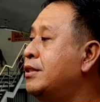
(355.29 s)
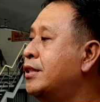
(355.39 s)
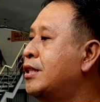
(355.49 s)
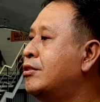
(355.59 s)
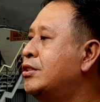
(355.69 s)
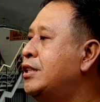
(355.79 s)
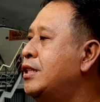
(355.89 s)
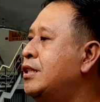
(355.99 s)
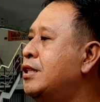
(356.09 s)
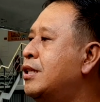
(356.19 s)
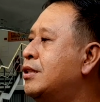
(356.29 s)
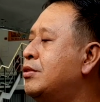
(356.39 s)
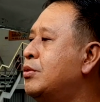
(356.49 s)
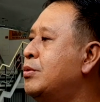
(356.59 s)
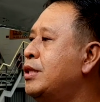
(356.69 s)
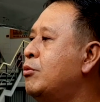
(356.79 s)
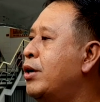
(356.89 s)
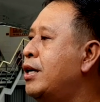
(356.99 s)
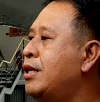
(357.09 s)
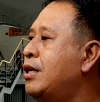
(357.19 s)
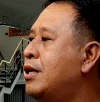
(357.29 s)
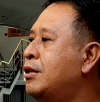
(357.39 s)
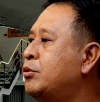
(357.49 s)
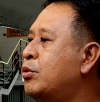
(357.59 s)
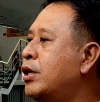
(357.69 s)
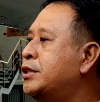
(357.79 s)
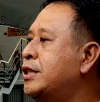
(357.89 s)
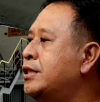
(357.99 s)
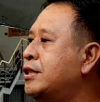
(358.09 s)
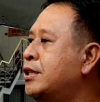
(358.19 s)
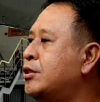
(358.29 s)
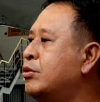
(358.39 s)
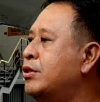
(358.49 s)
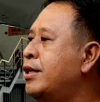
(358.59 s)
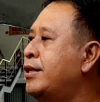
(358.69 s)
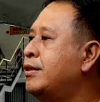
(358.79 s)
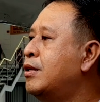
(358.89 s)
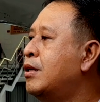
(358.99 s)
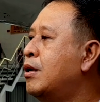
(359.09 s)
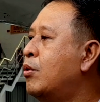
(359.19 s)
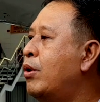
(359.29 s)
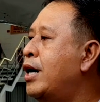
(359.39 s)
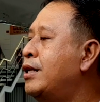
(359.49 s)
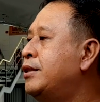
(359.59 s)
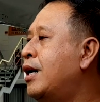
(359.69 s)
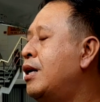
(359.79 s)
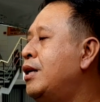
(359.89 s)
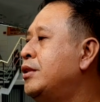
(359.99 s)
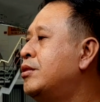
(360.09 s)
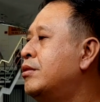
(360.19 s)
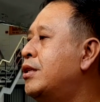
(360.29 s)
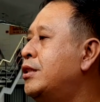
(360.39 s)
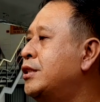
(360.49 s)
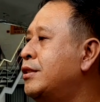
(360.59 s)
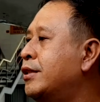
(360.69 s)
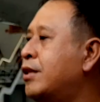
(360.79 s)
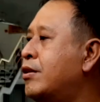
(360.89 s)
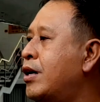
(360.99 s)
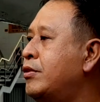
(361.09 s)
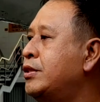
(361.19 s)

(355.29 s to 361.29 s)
Nasaruddin doing well to assist the student while the lecturer is not around.